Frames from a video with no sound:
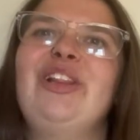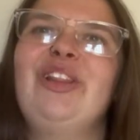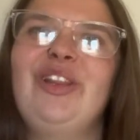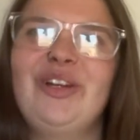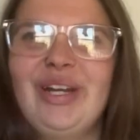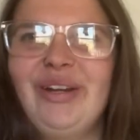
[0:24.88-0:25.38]

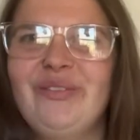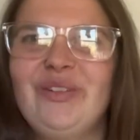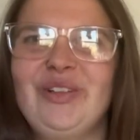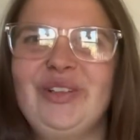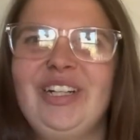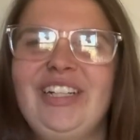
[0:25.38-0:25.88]
Looking
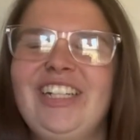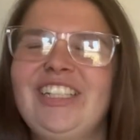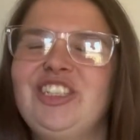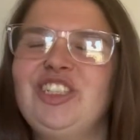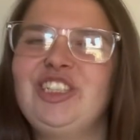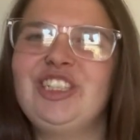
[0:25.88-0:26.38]
forward
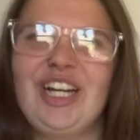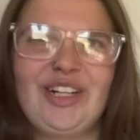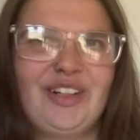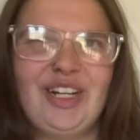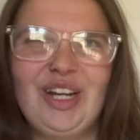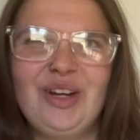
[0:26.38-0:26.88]
and
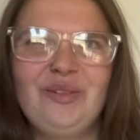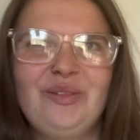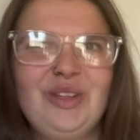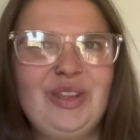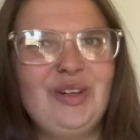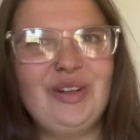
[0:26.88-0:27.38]
sharing
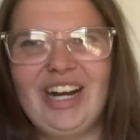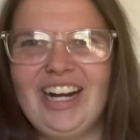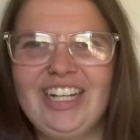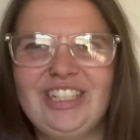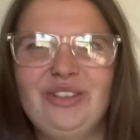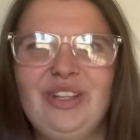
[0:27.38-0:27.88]
with you
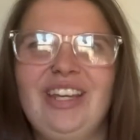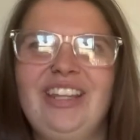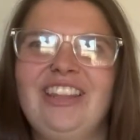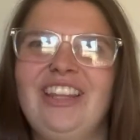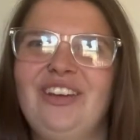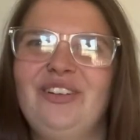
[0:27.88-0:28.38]
guys
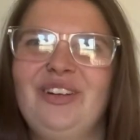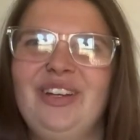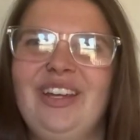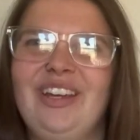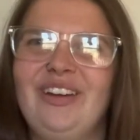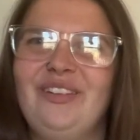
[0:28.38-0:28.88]
in
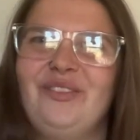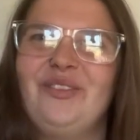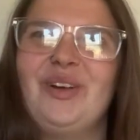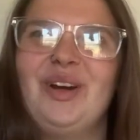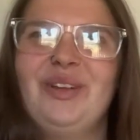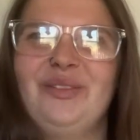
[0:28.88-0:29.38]

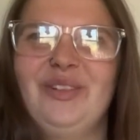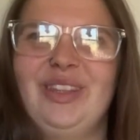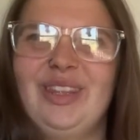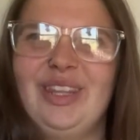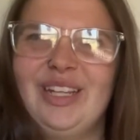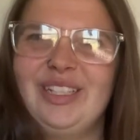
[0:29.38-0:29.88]

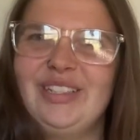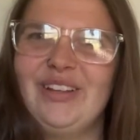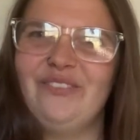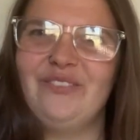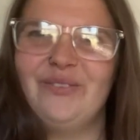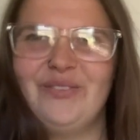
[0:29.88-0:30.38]
with this
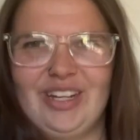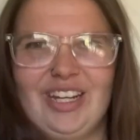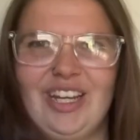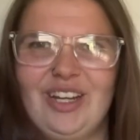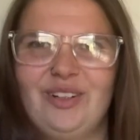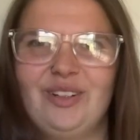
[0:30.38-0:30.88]

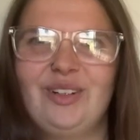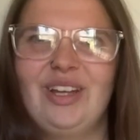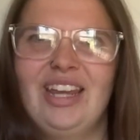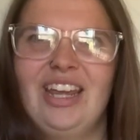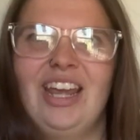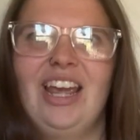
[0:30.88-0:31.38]
video.
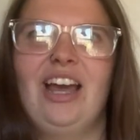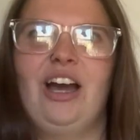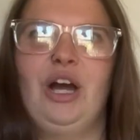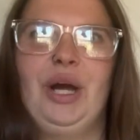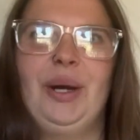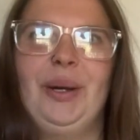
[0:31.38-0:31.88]

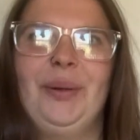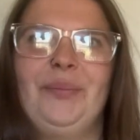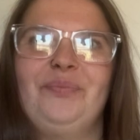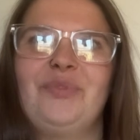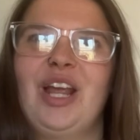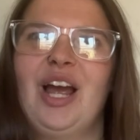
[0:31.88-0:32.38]

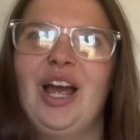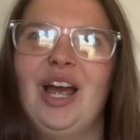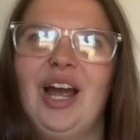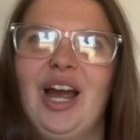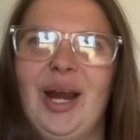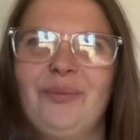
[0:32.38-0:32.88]
I'm
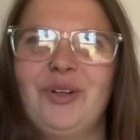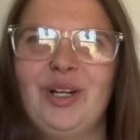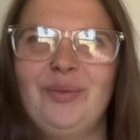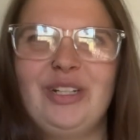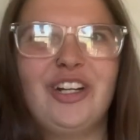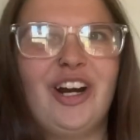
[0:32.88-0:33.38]
going to
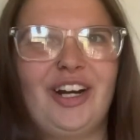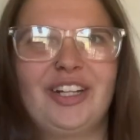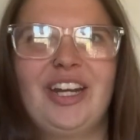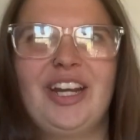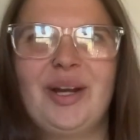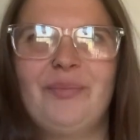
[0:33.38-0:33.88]
be
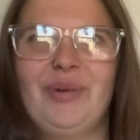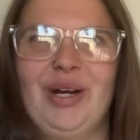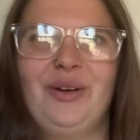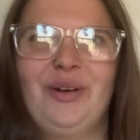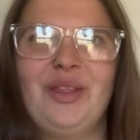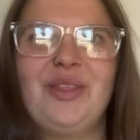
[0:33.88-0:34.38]
talking
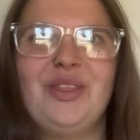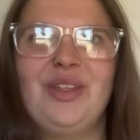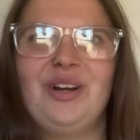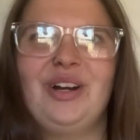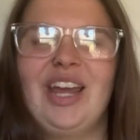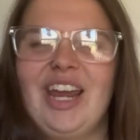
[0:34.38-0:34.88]
about
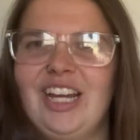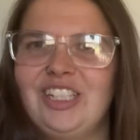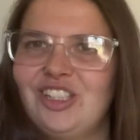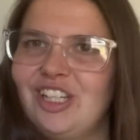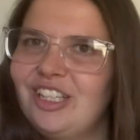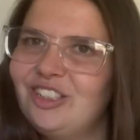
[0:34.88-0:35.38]
the
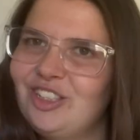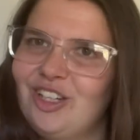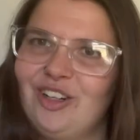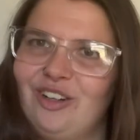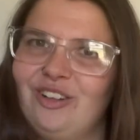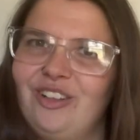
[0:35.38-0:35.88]
aging
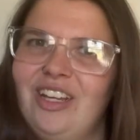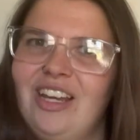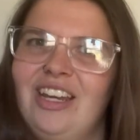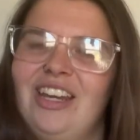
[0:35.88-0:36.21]
doll.